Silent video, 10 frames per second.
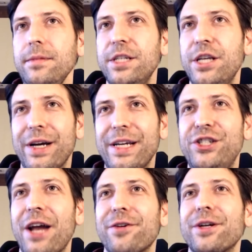in
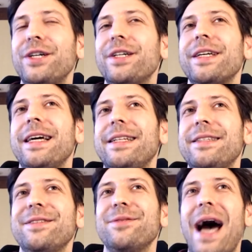general, it
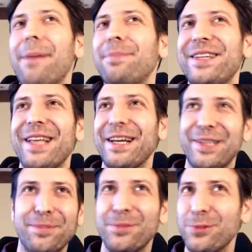absent like
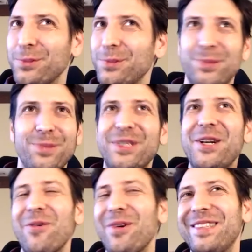some,
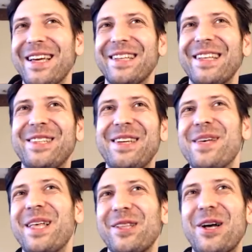like unless you give
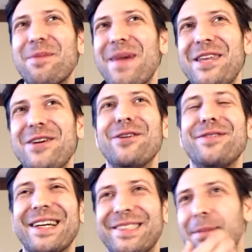me like a long menu of
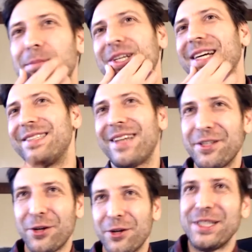like assumptions
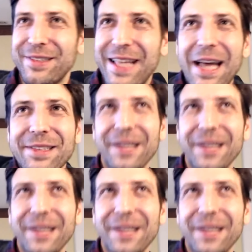under which this then